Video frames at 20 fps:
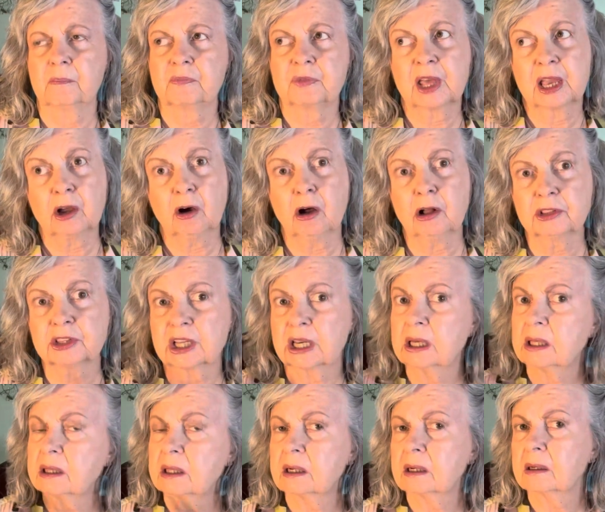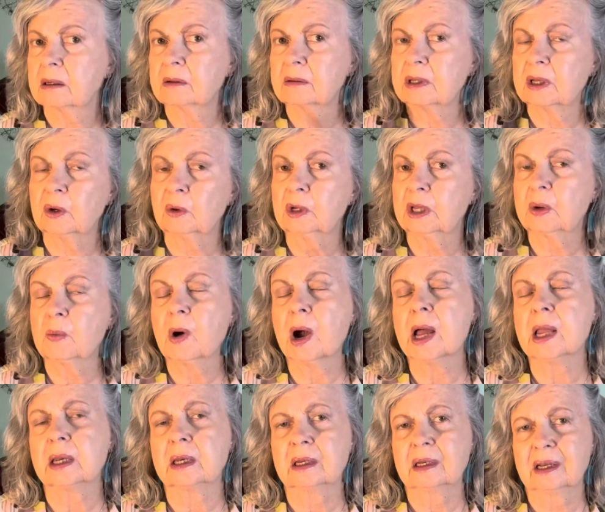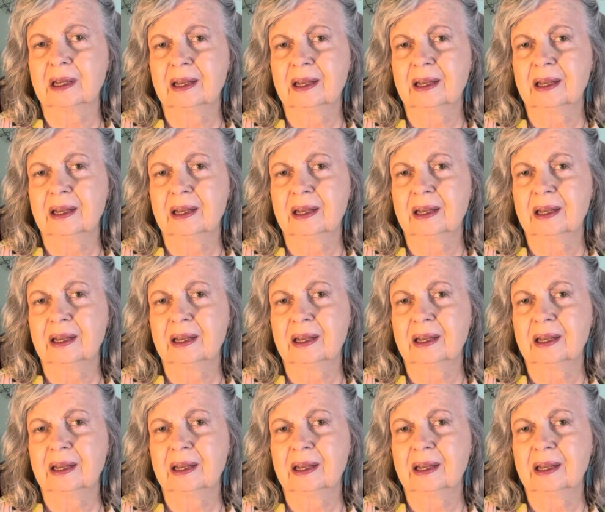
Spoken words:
They all think they're the only one.